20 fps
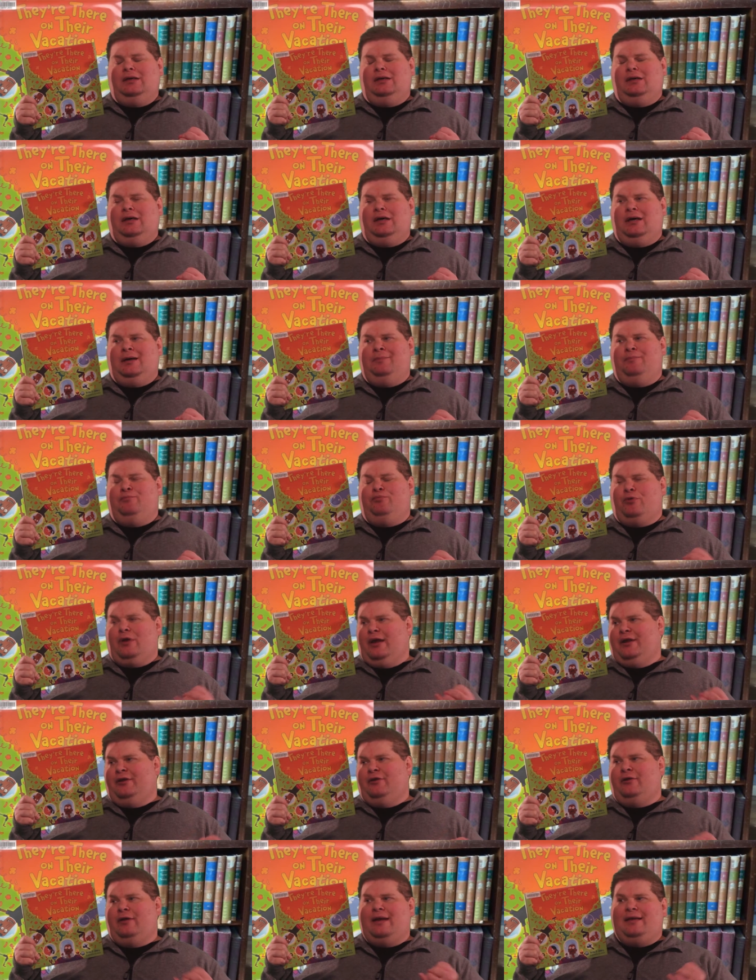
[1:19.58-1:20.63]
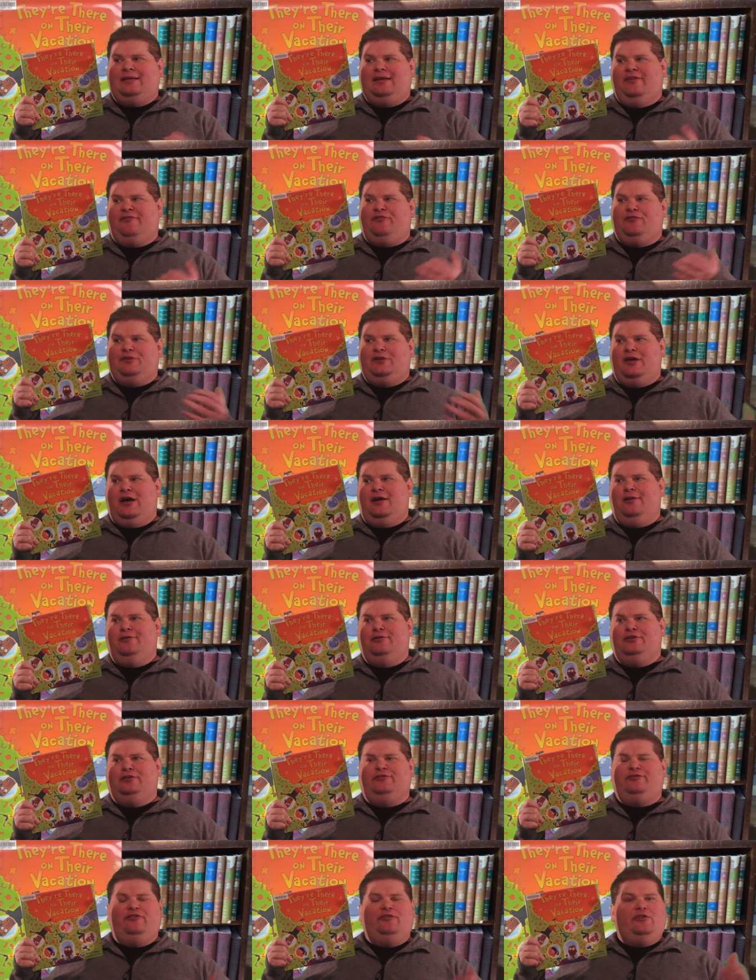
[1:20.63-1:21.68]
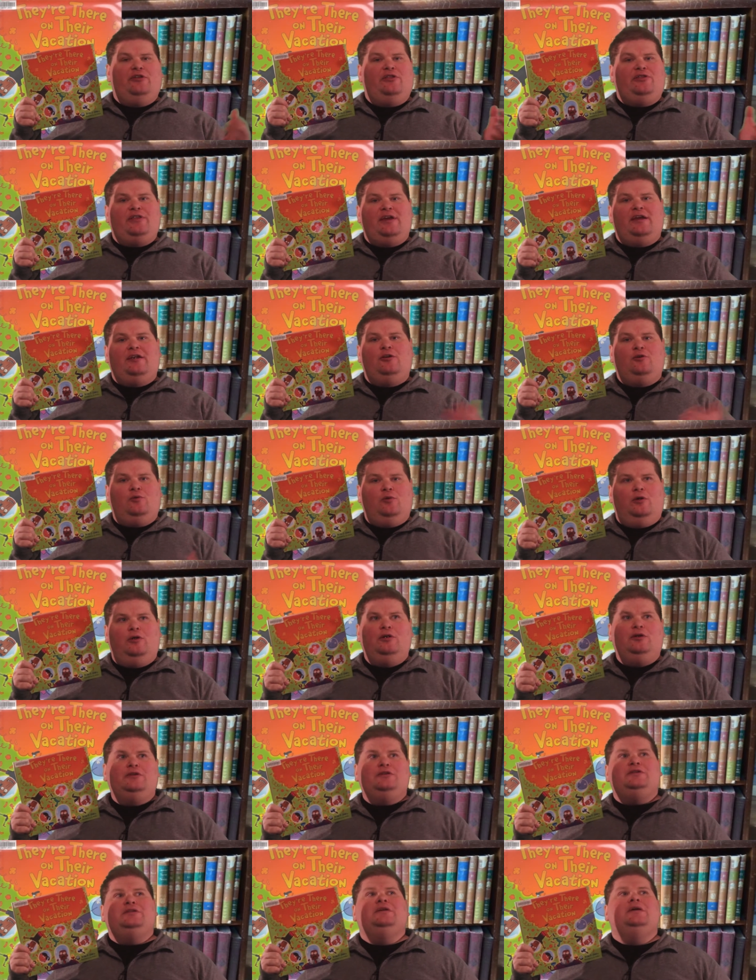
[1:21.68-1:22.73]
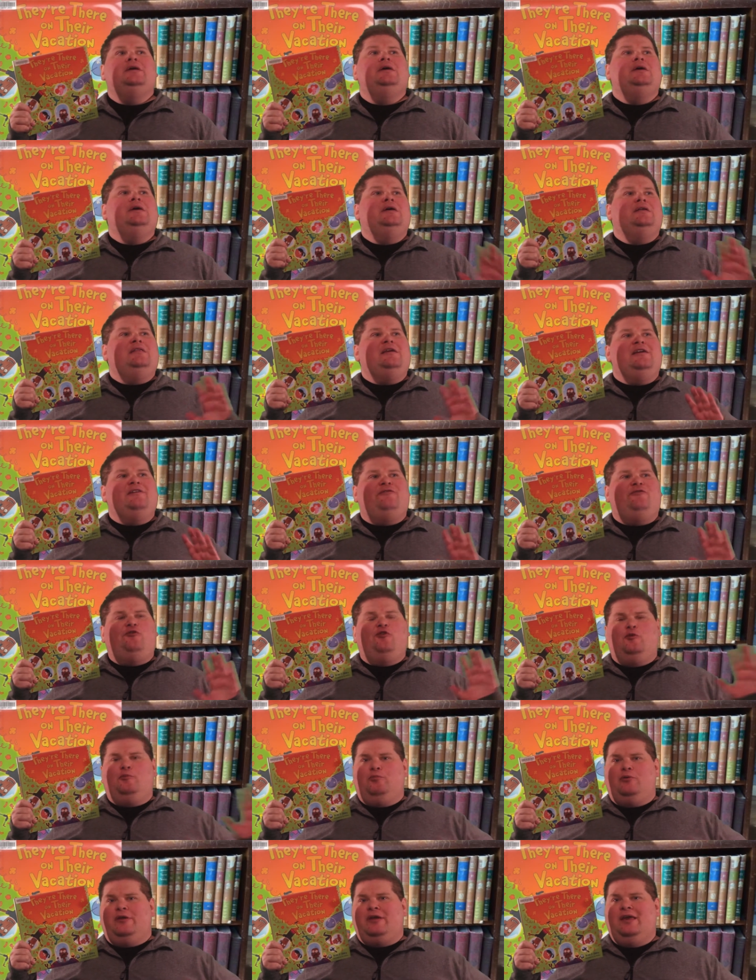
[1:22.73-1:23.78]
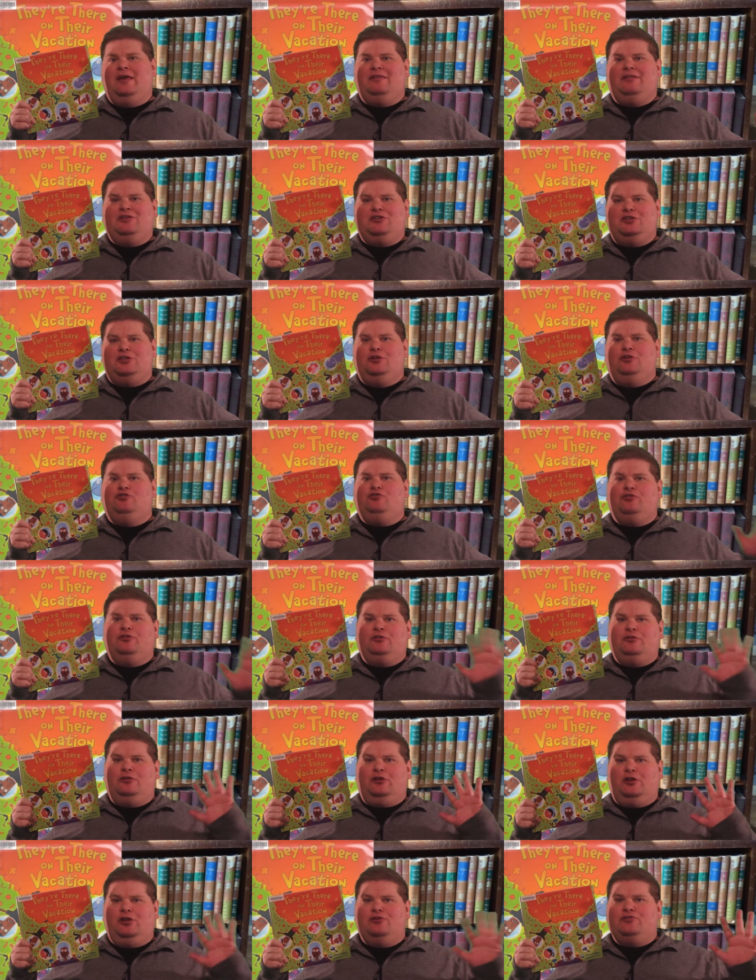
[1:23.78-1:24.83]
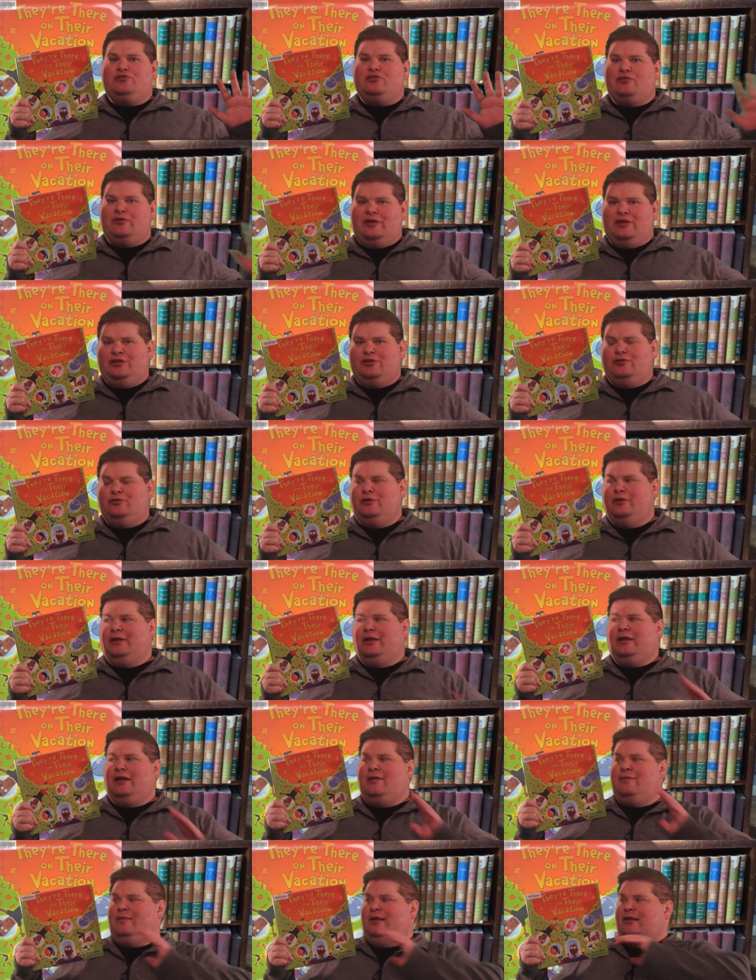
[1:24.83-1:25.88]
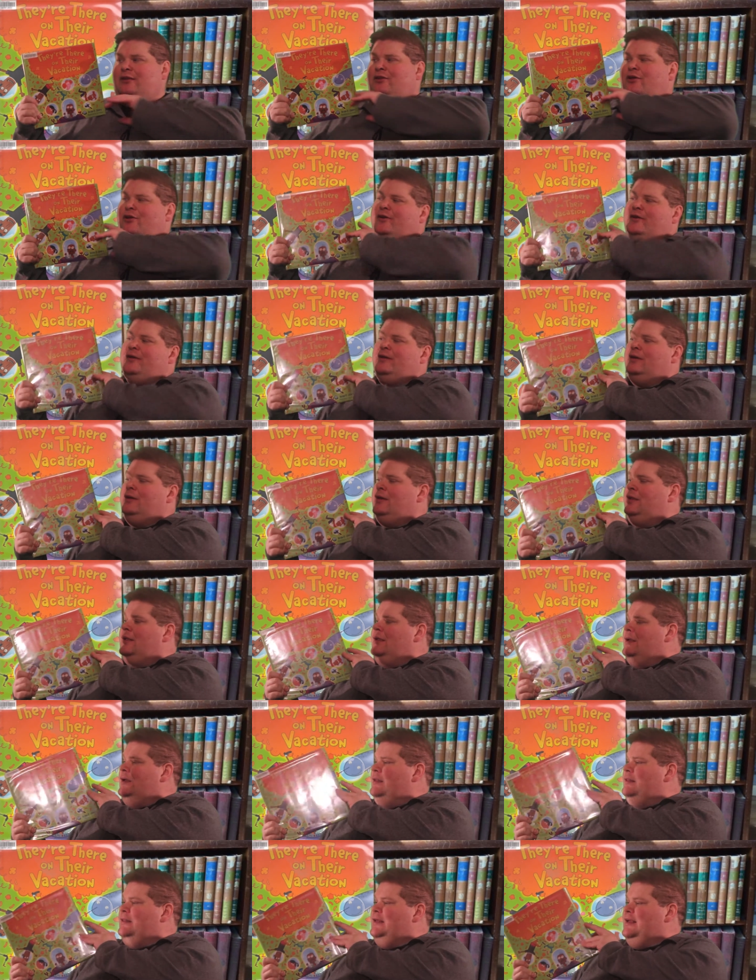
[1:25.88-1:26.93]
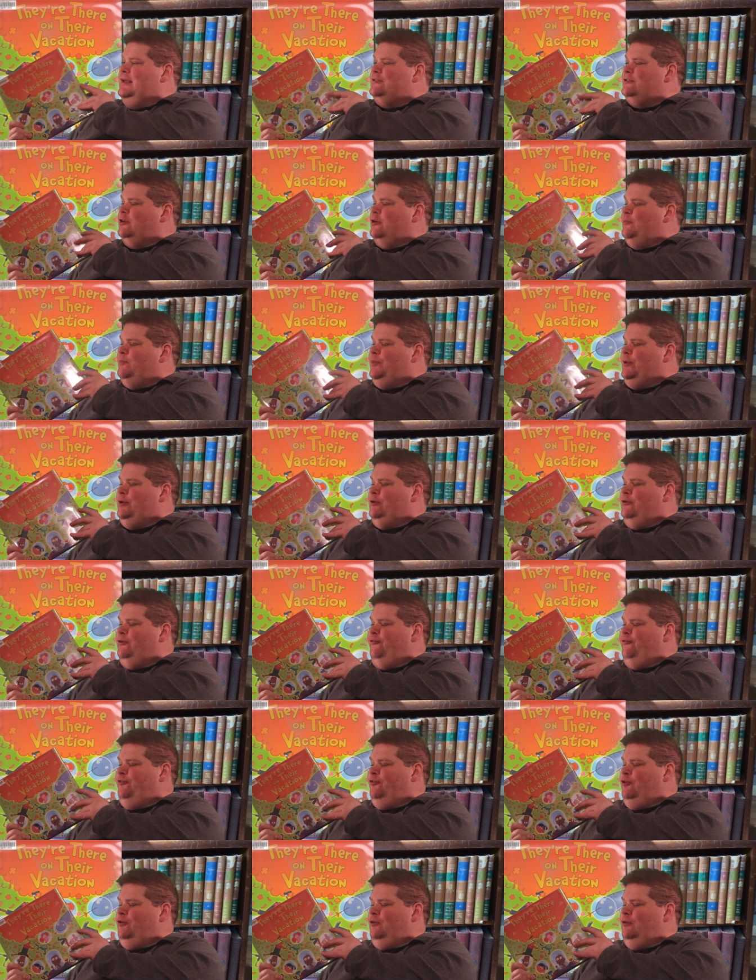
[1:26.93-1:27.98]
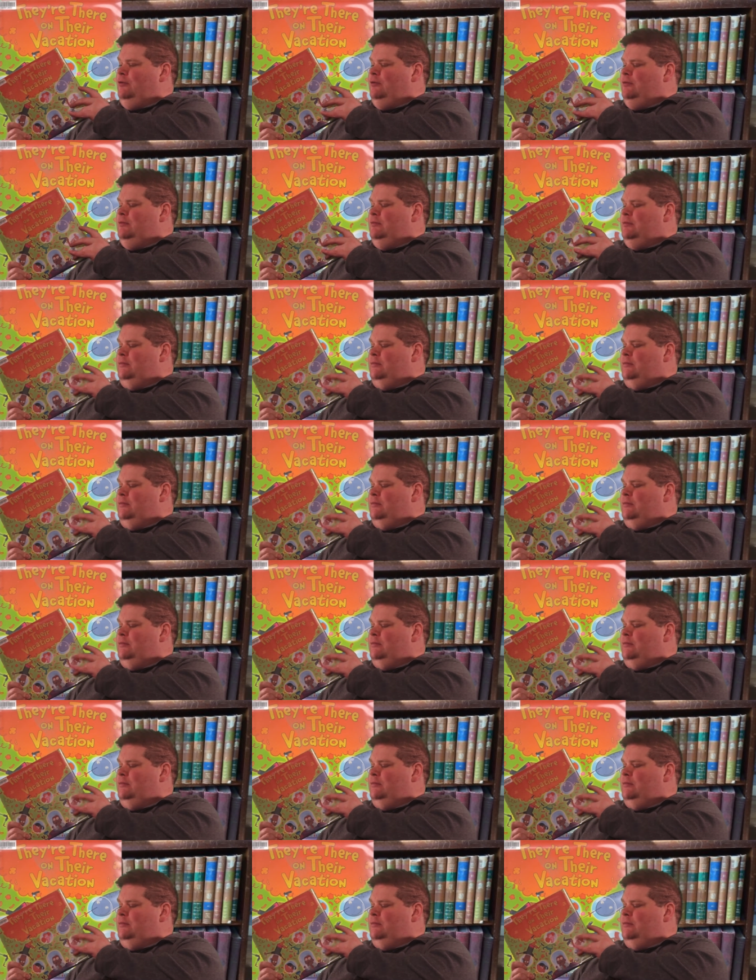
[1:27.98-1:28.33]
uh, brighter and different colors for the their words, therefore bringing the children closer into it. And I mean, look, these are beautiful,